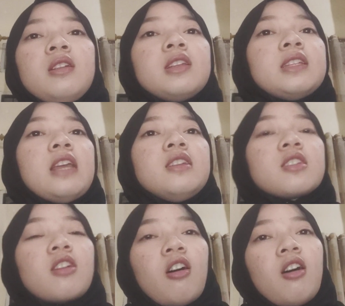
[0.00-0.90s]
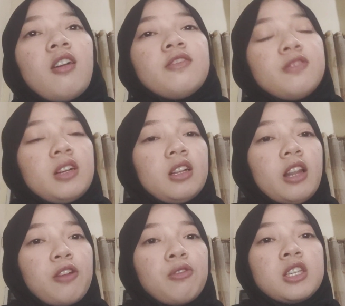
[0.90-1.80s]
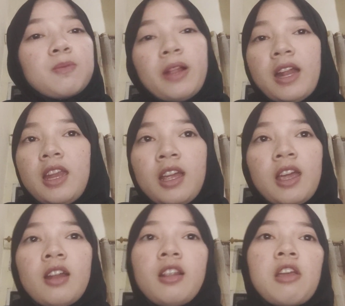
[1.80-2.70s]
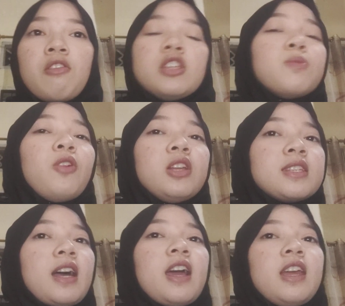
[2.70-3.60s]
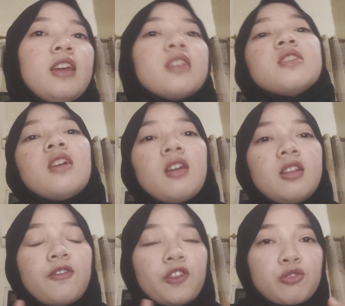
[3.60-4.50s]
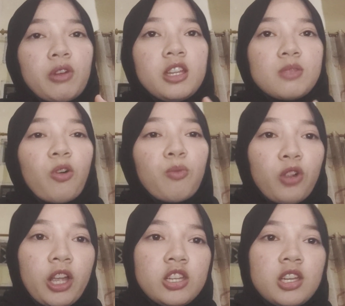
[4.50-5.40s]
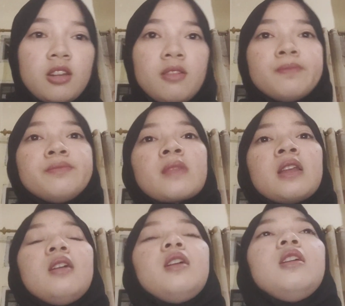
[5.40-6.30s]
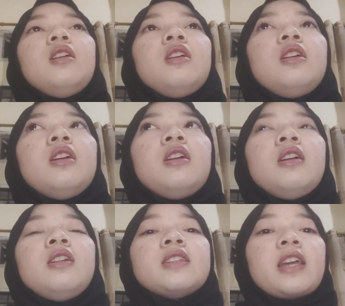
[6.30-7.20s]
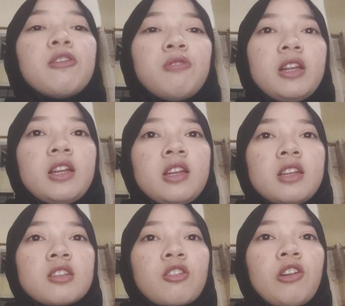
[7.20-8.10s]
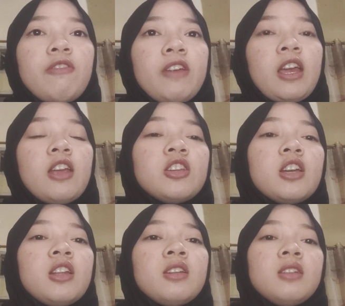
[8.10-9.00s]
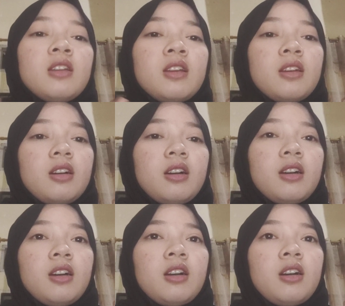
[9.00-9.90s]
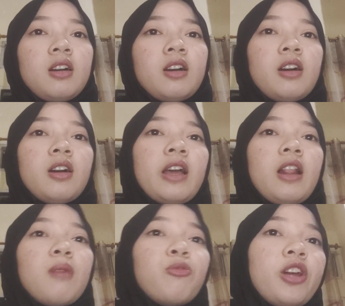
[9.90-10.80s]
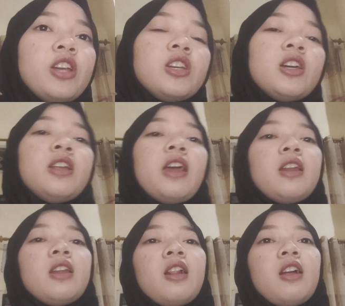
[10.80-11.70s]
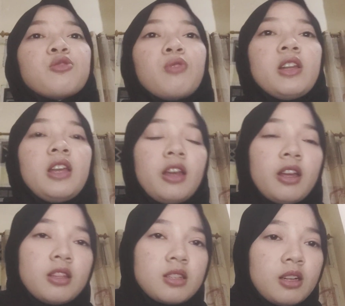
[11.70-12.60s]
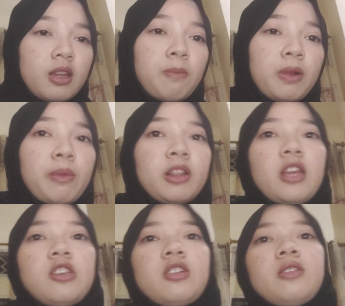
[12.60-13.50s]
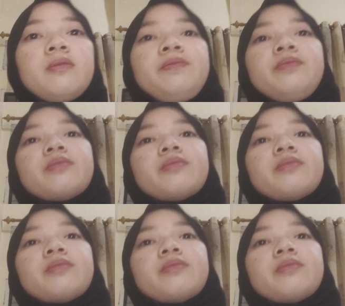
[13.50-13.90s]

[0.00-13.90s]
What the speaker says: the stages of language planning and language policy is the first one is formulation, the second one is codification, elaboration, and the last one is implementation.